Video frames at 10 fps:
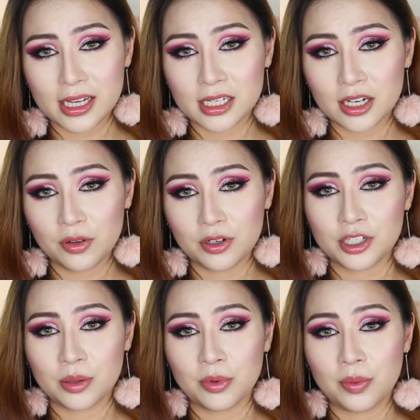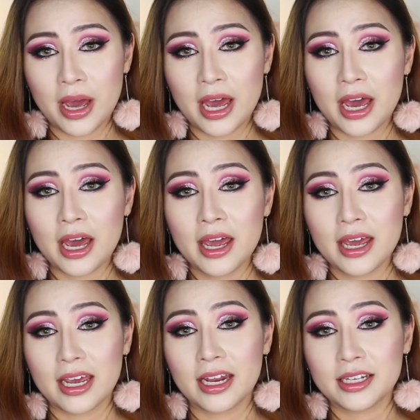Estee Lauder Double Wear.
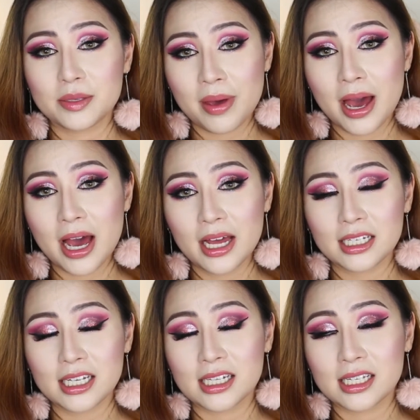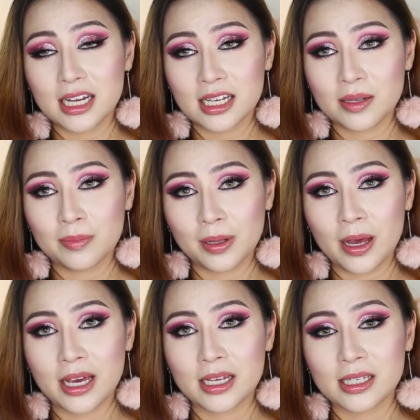It is matte, it stays in
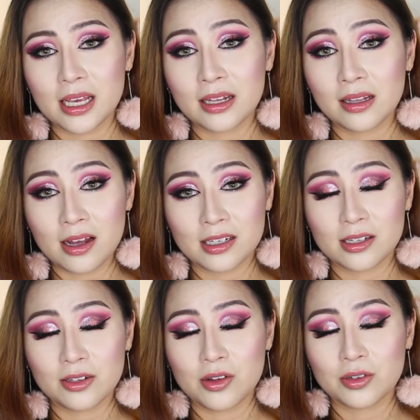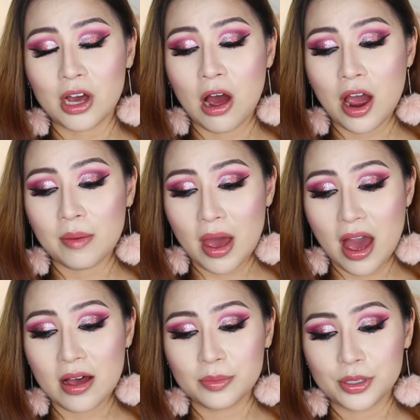place, it lasts a long time.
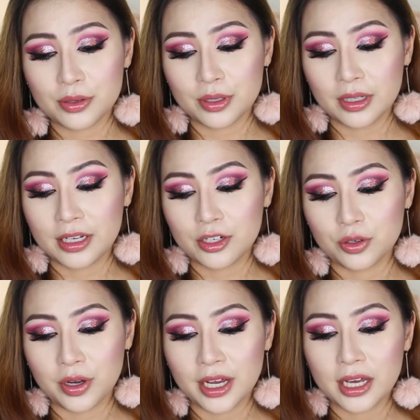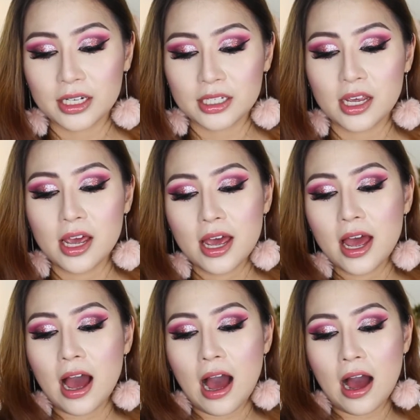Absolutely enjoy it.
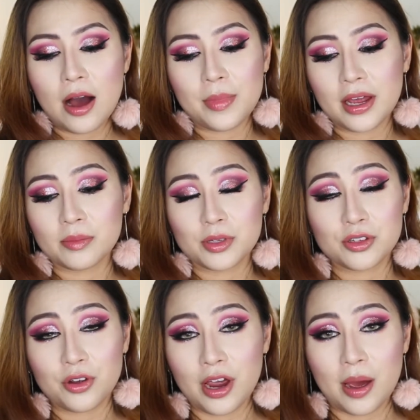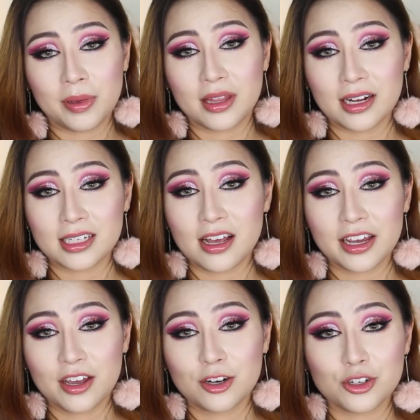And I'm so happy that it's
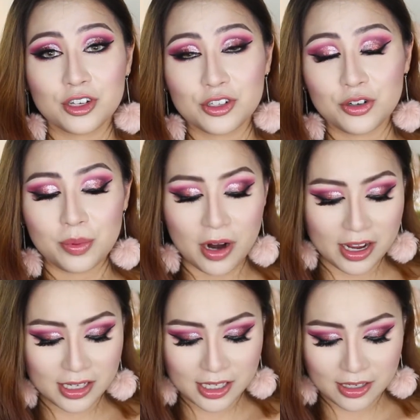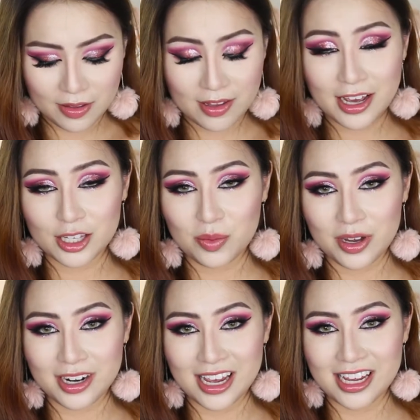like drugstore priced. The next
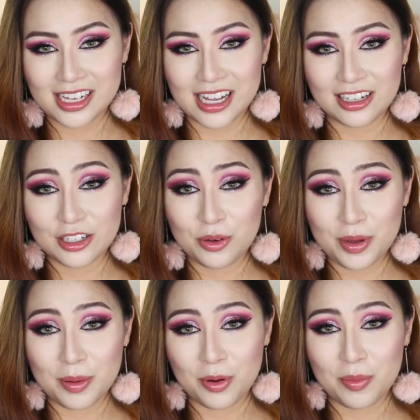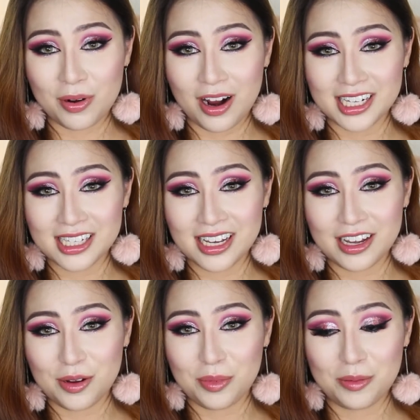one is a little bit more pricey
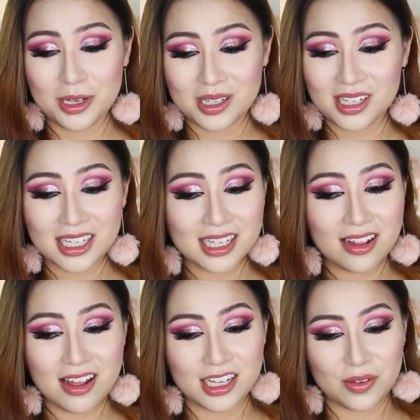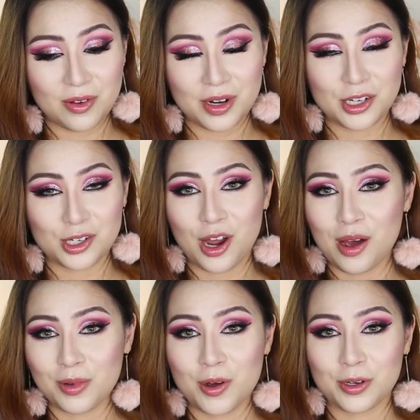and I promise this is the last foundation
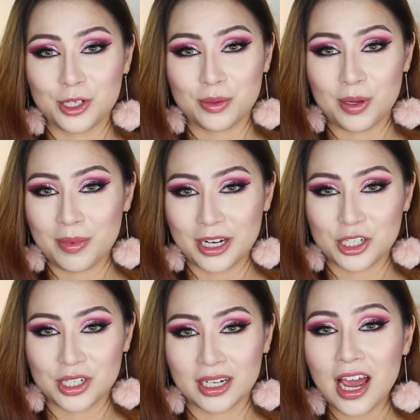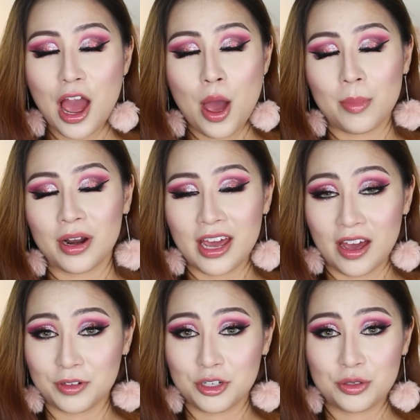I'm going to be mentioning, but I
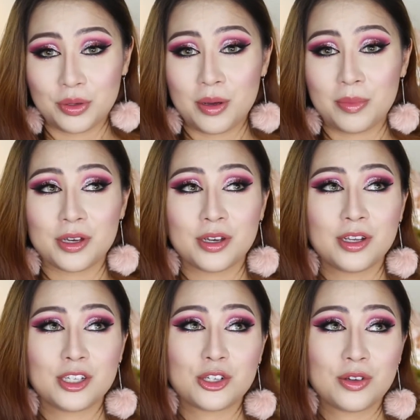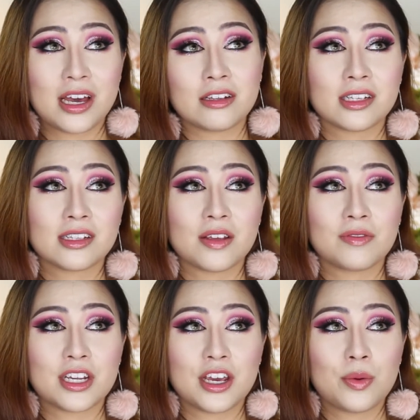have to do it because
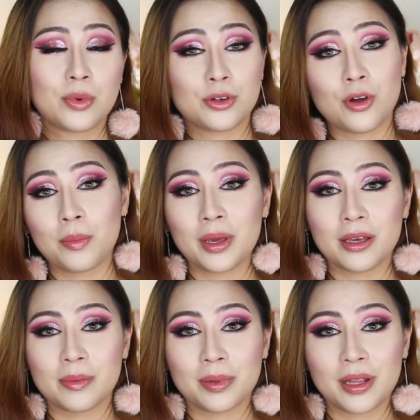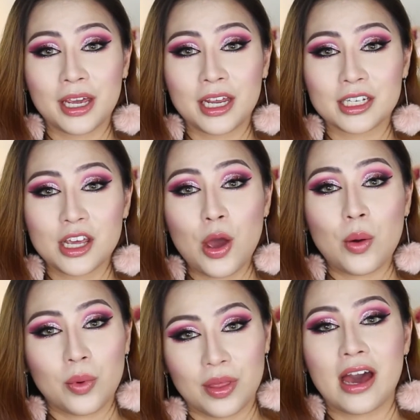2017 would not be complete
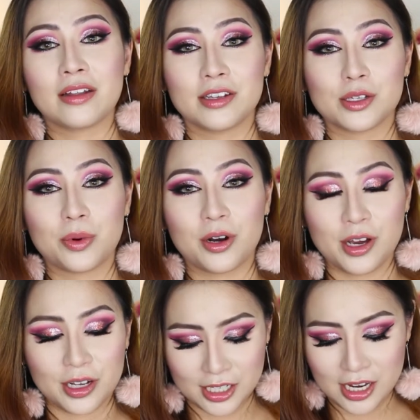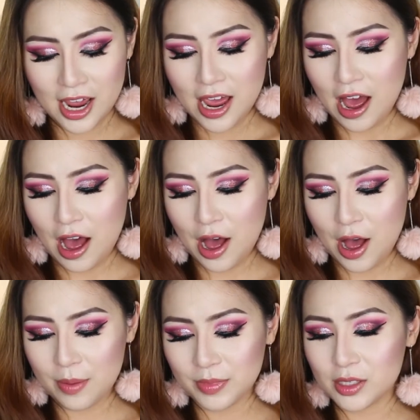without this product.
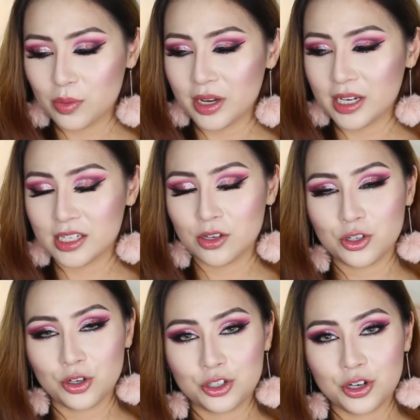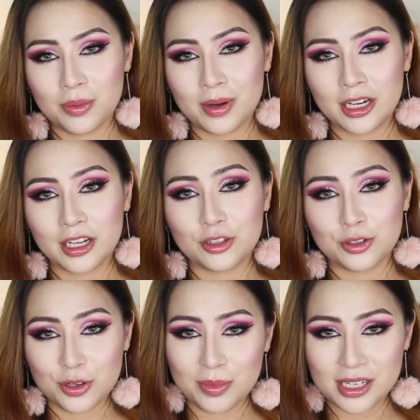This one is a Giorgio Armani
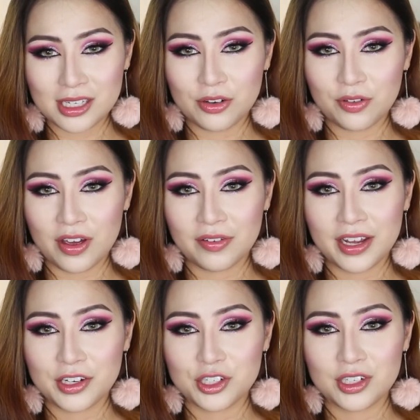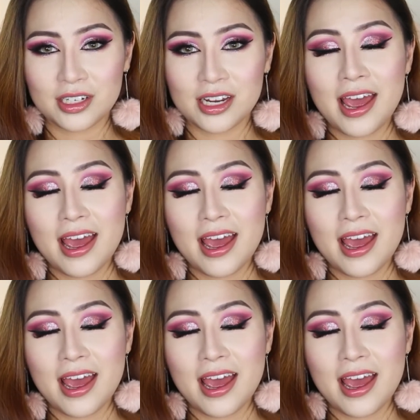Luminous Silk Foundation.